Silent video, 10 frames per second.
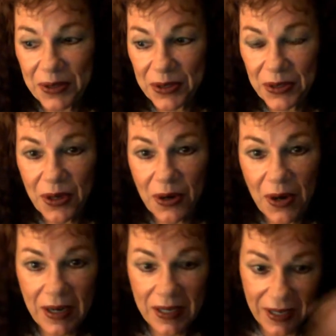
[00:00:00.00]
As you know,
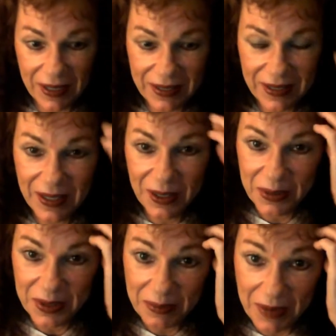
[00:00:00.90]
I got hit
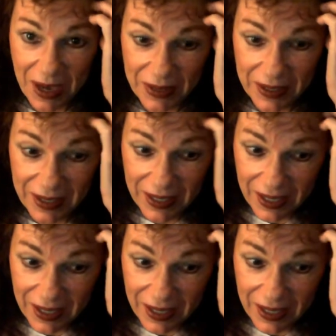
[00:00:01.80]
with having